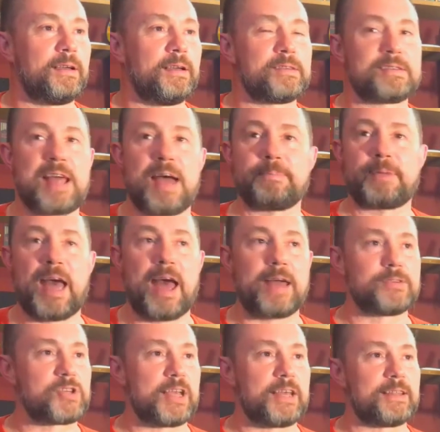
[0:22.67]
Sam
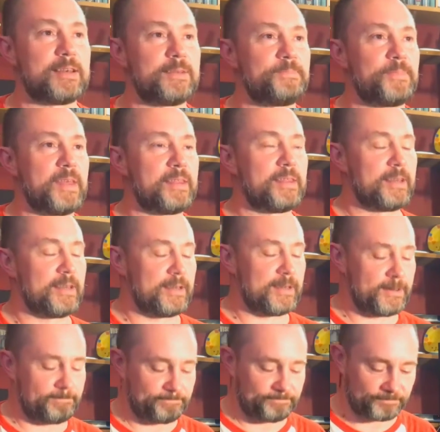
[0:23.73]
Ganji in the
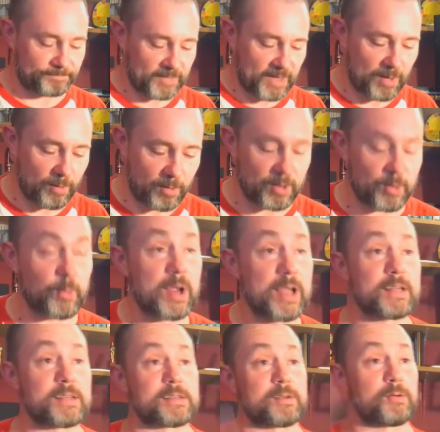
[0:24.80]
Lord of the
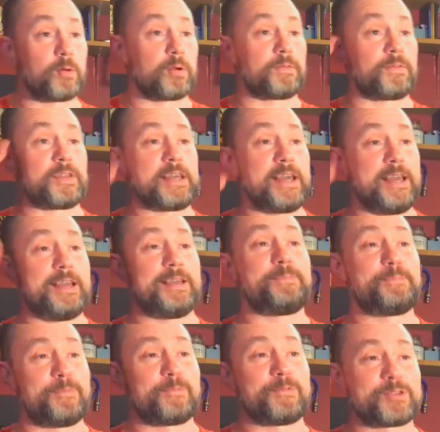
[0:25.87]
Rings, calling for the
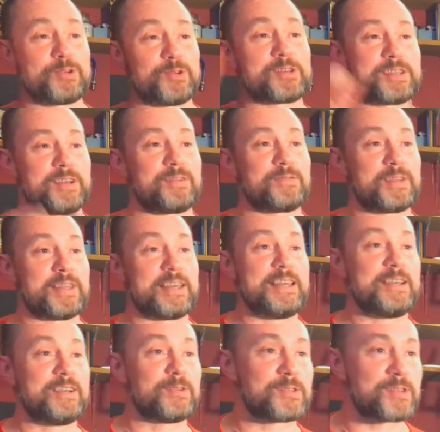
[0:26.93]
rejoicing over the
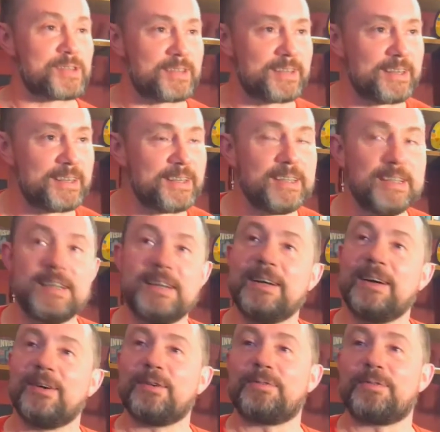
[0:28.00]
eagles.
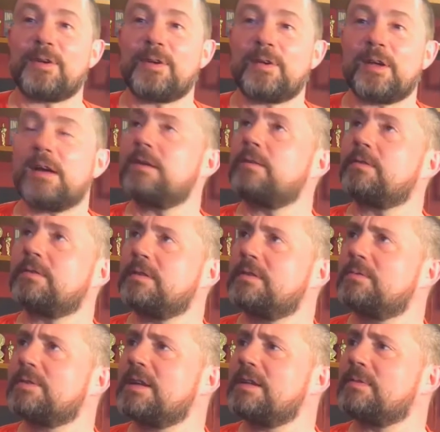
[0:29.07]
Or
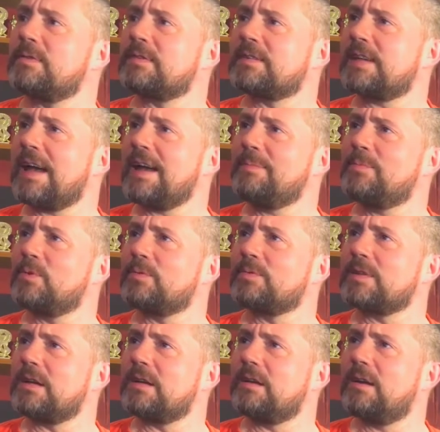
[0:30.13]
was it Sam or was
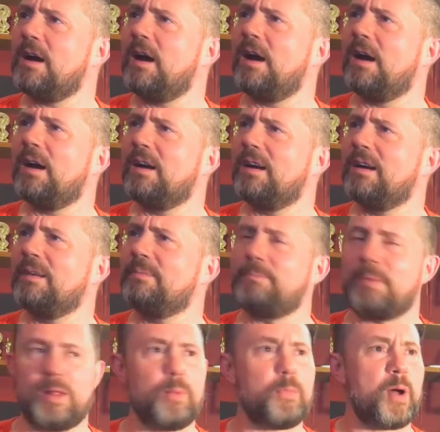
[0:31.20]
it
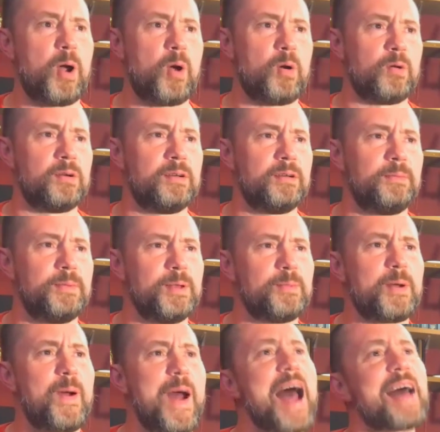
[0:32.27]
Bilbo?
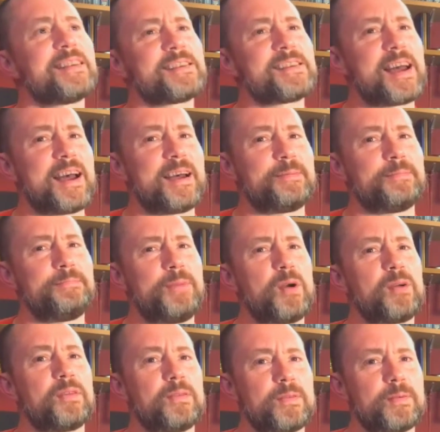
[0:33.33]
Bilbo and Sam,
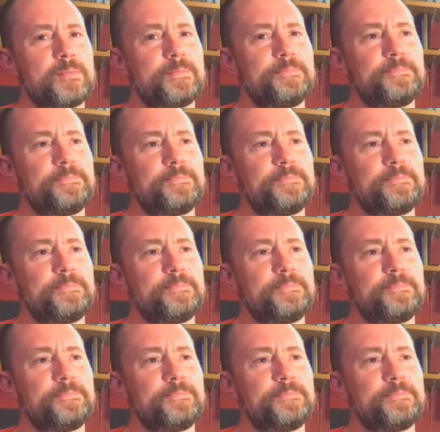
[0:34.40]
both of them.